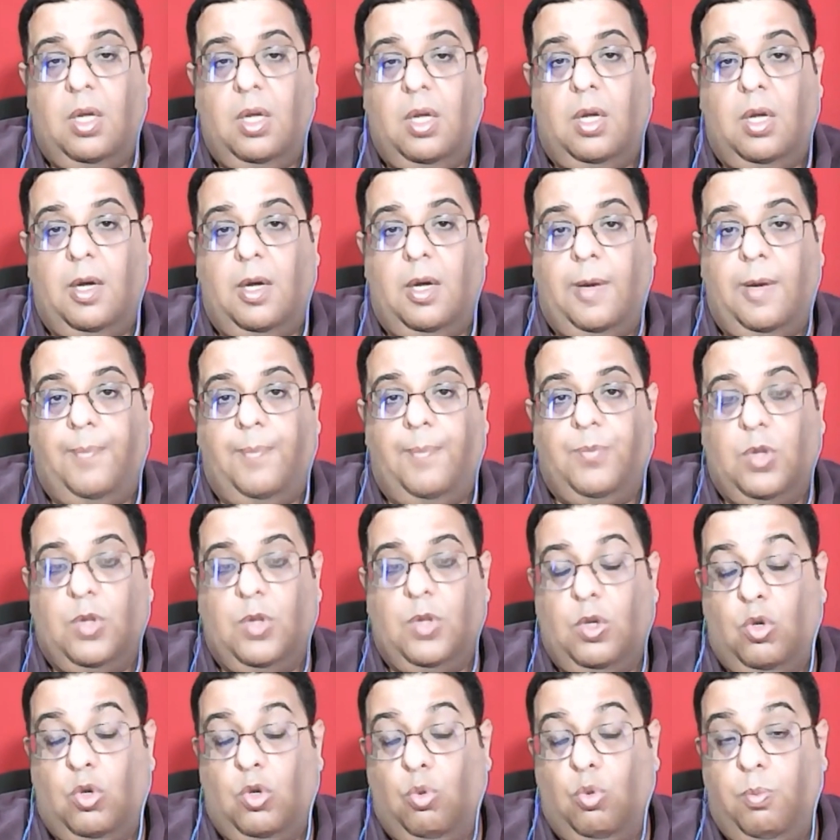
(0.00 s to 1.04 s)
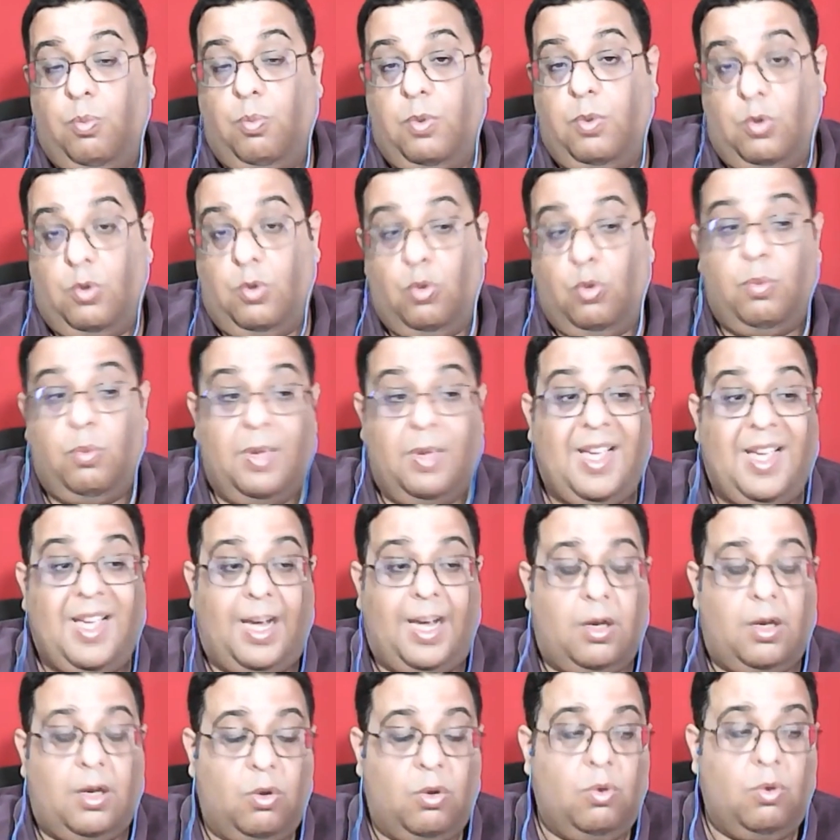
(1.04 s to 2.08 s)
um, to, to
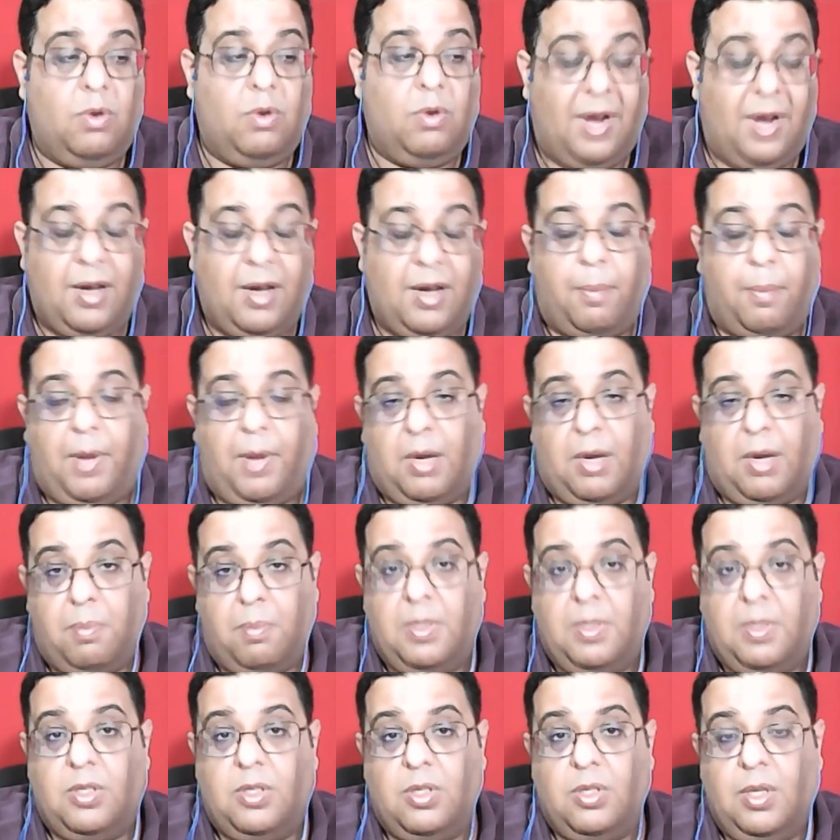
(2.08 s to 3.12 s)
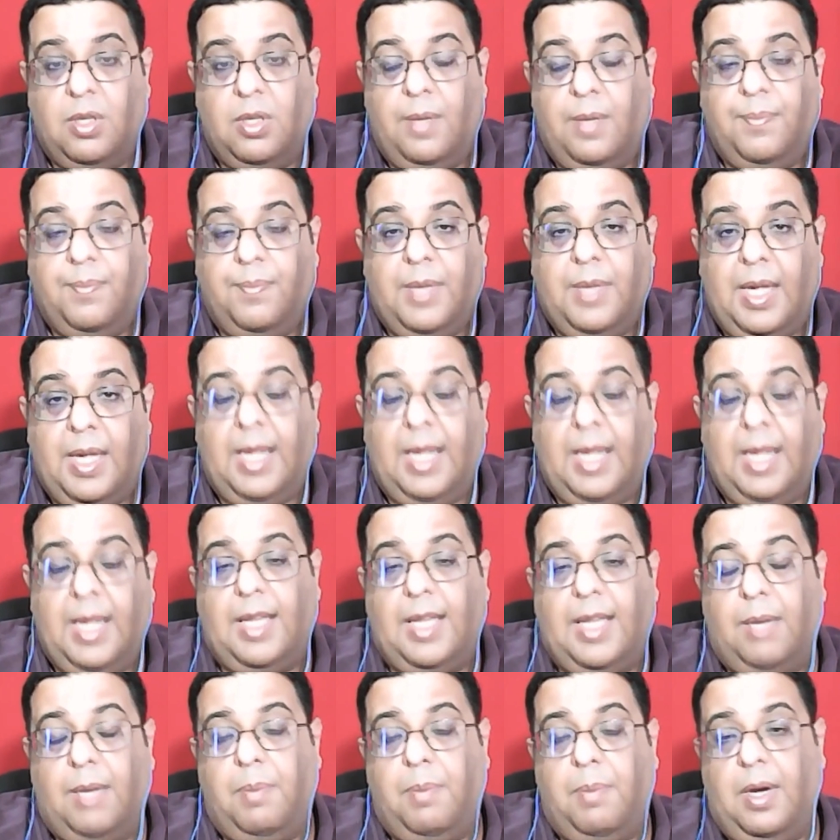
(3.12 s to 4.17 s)
get to rent apartments in
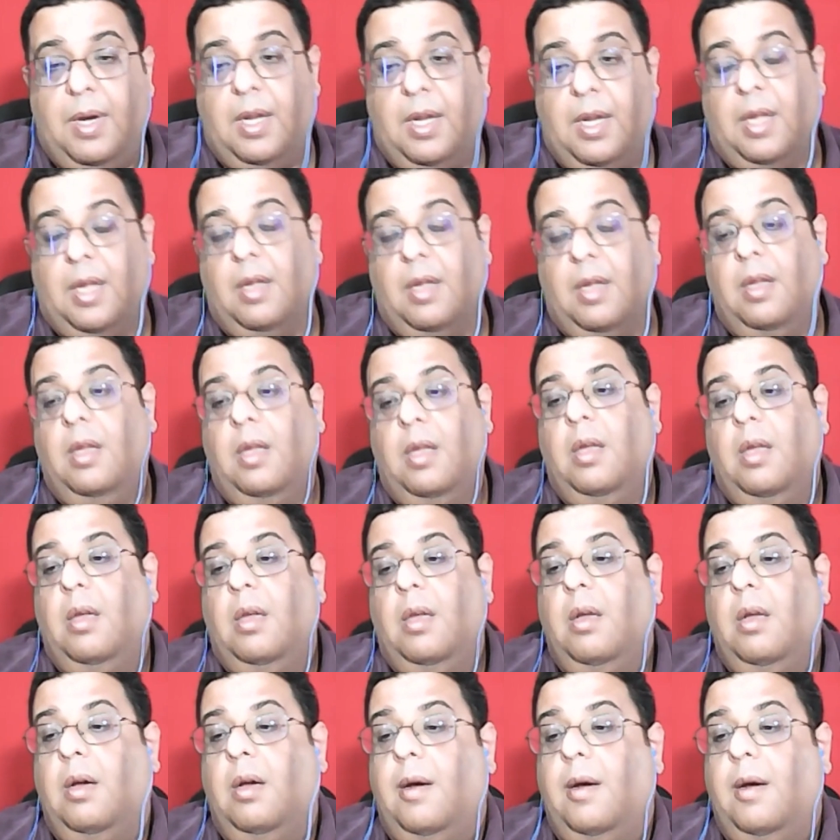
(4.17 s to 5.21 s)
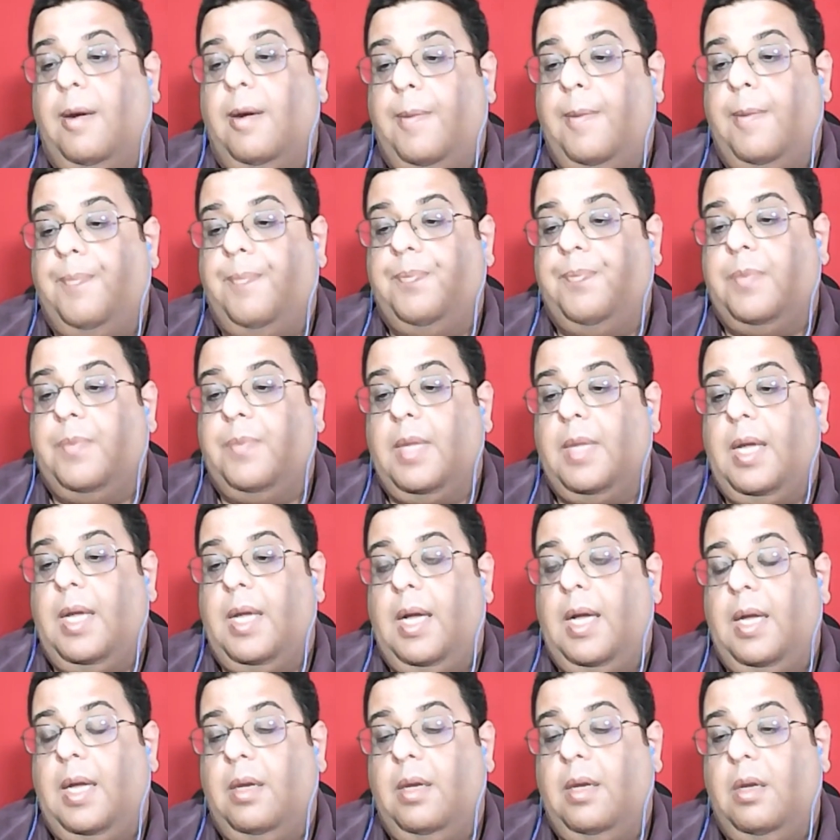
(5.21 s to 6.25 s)
that building. Um,
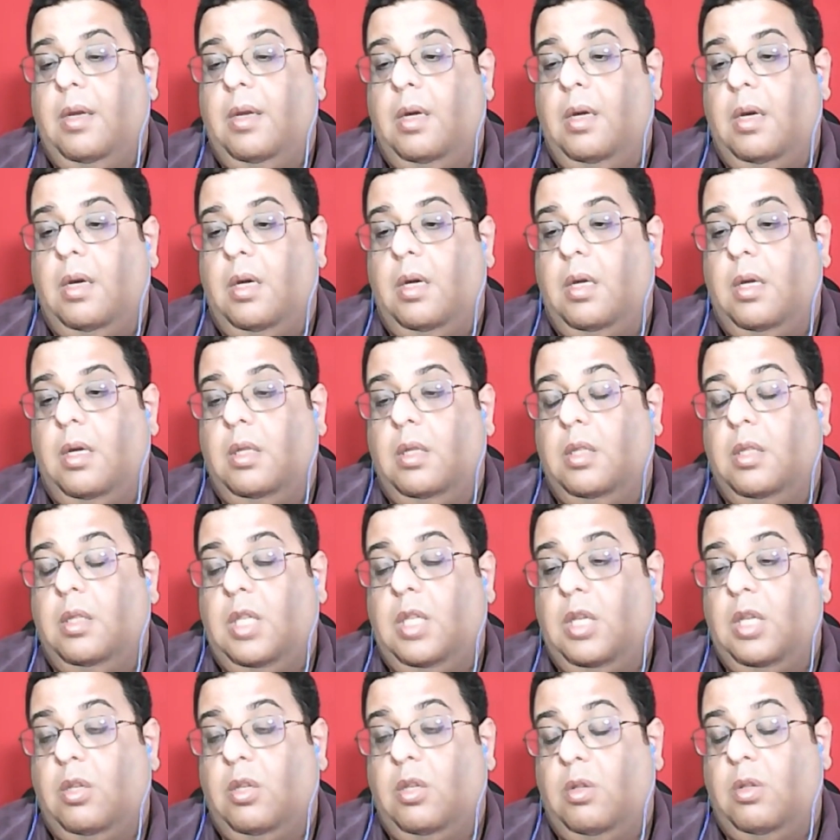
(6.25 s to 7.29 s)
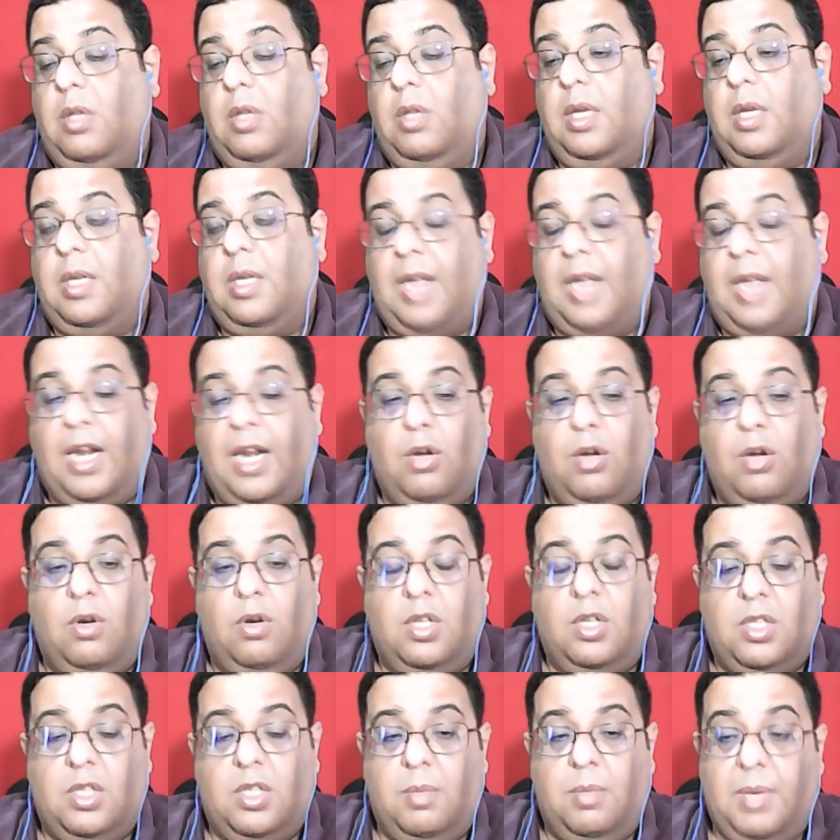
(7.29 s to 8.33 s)
and uh, they, they tend to
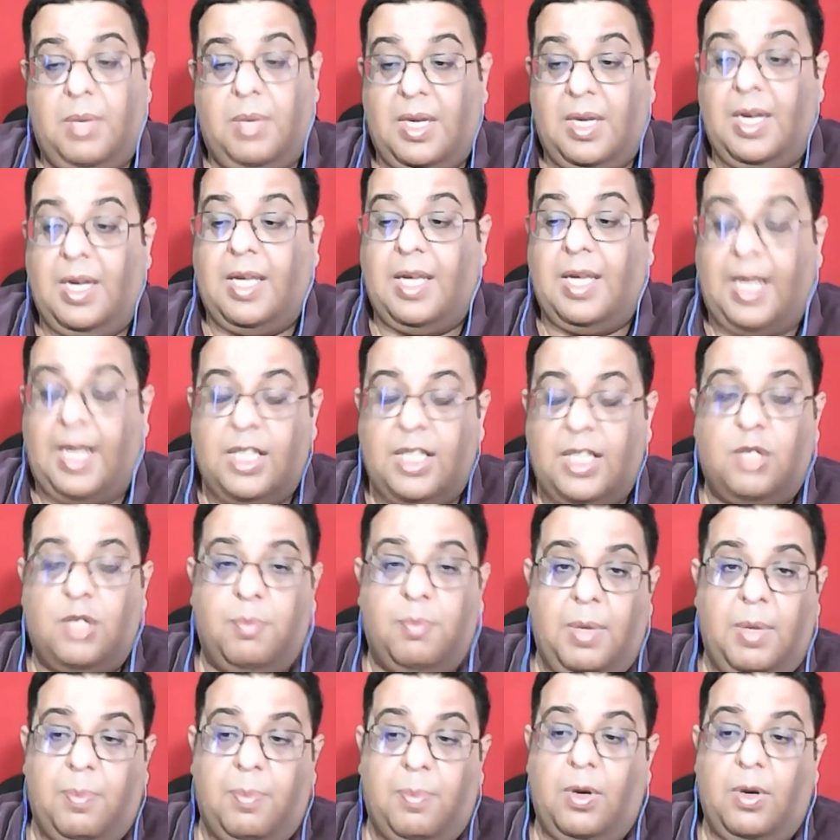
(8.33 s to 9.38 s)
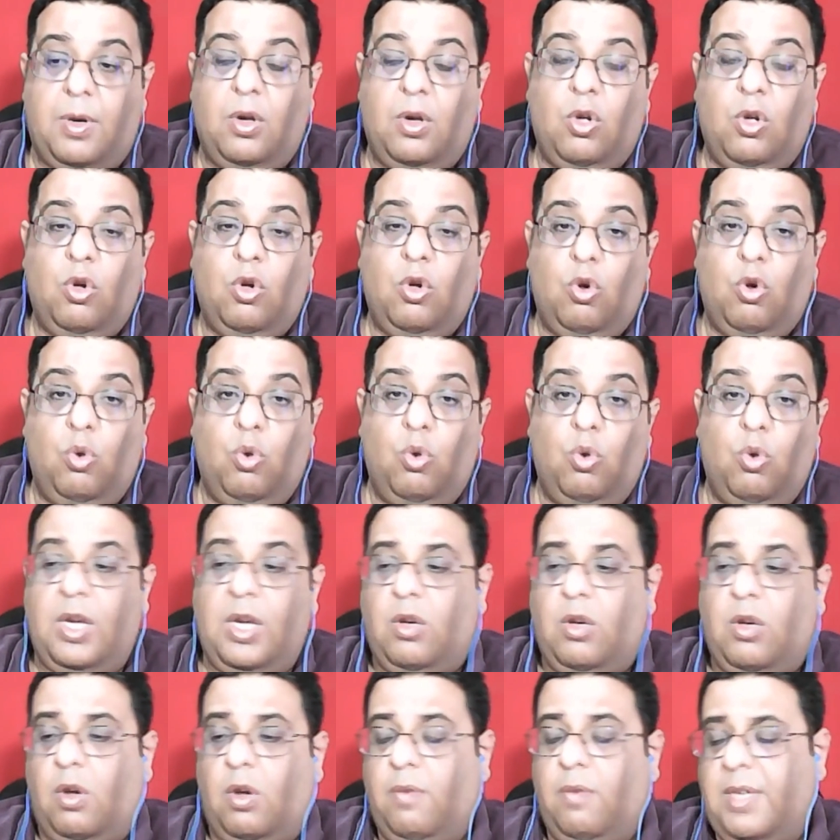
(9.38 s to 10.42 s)
discriminate against people who
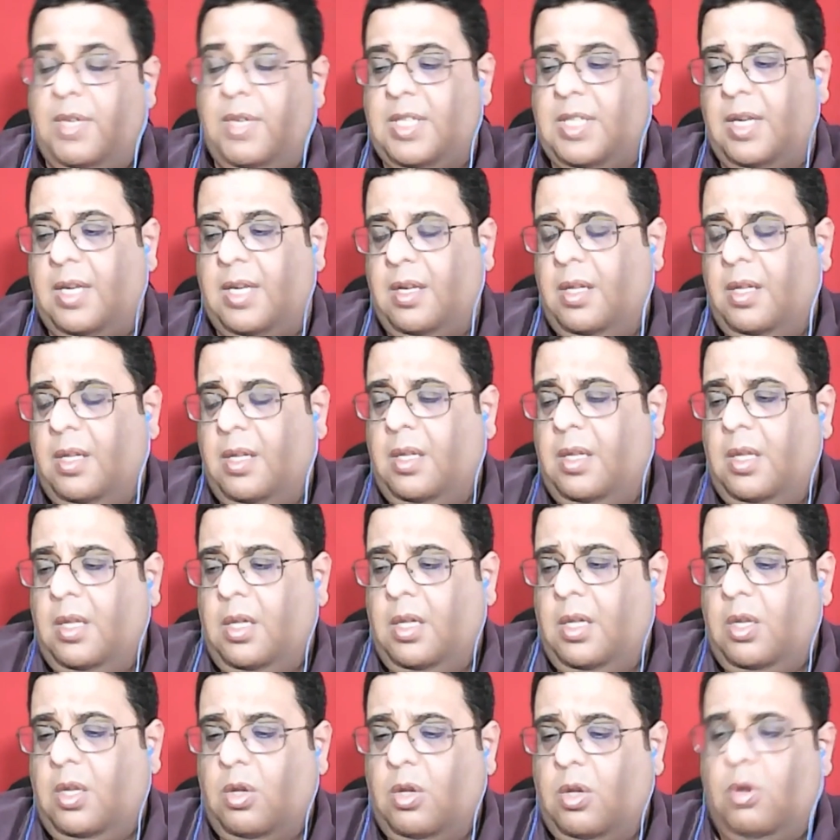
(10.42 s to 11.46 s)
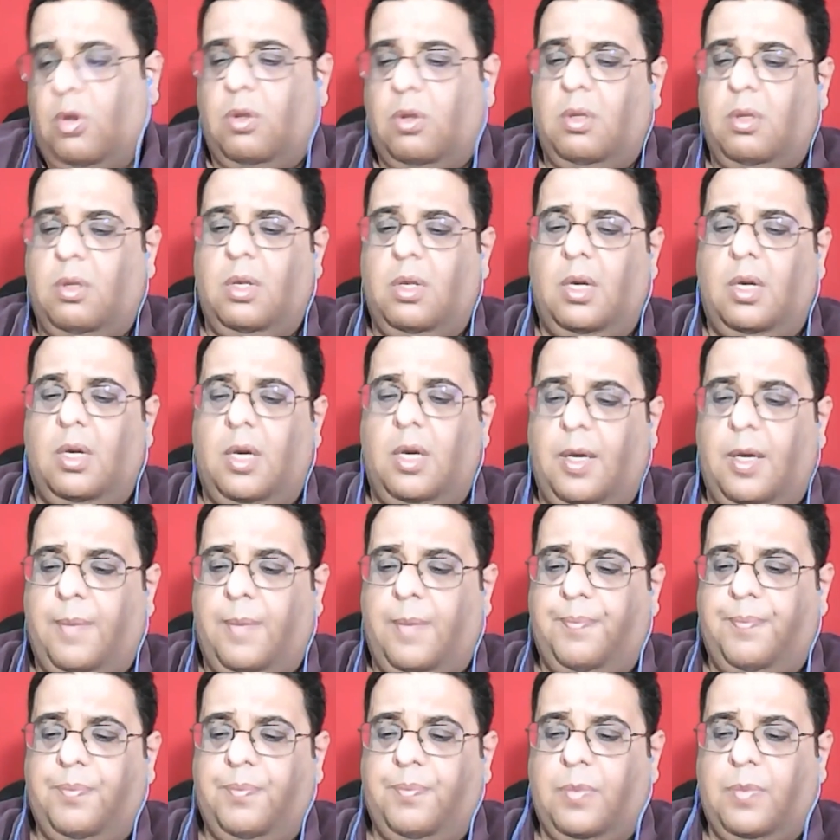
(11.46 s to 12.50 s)
eat non-veg. And you know,
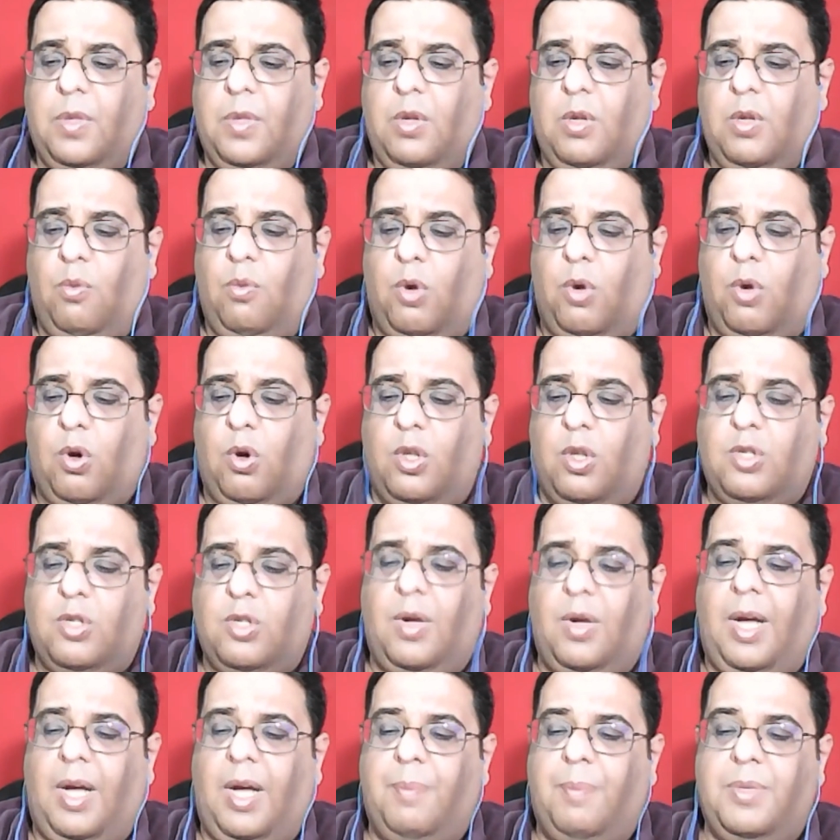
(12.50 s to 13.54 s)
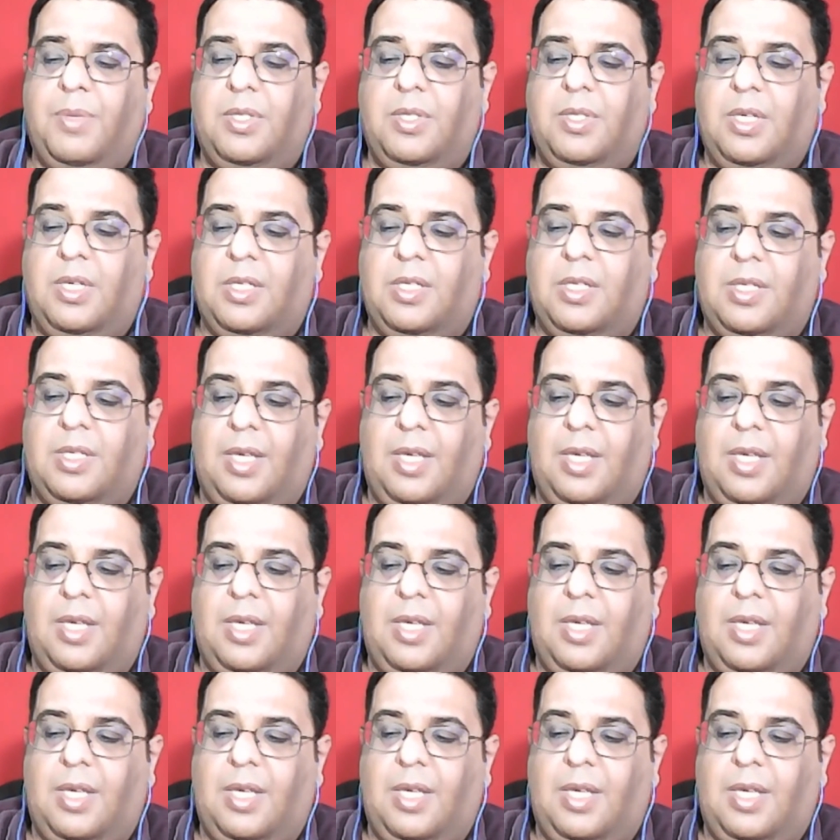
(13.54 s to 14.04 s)
um, what also happens is